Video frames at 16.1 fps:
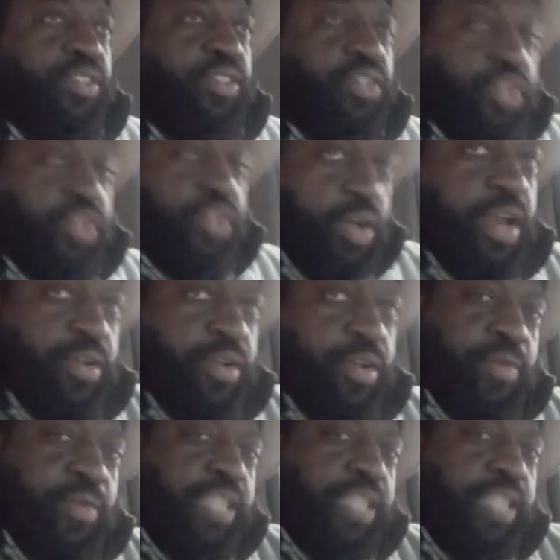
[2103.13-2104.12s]
You know that
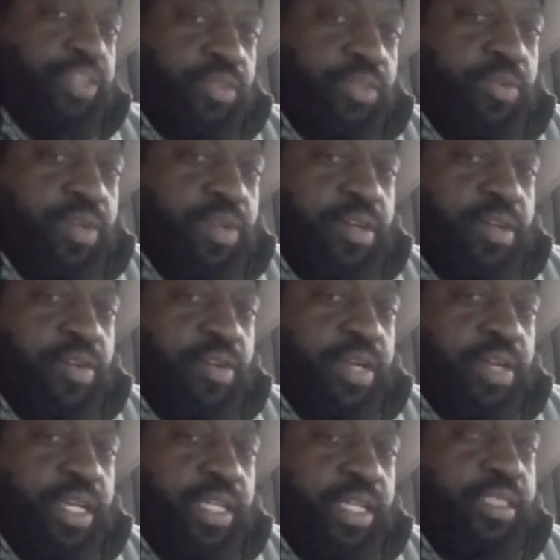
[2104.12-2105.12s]
direction you want to go
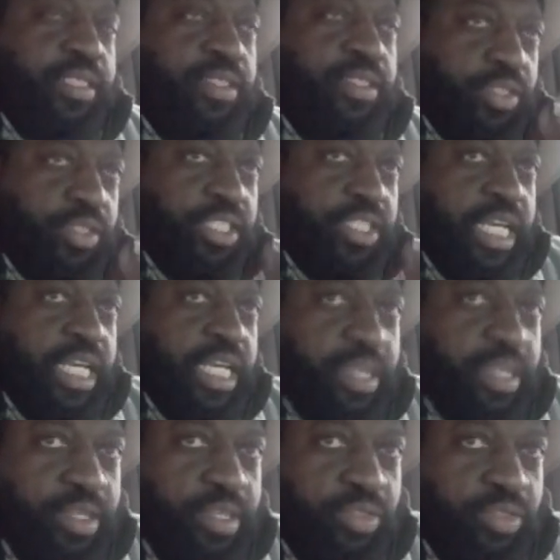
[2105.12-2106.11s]
in. You see
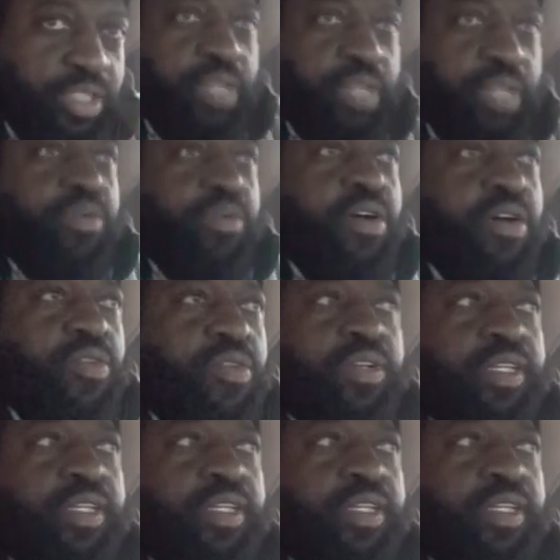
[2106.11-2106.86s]
it. You see the road,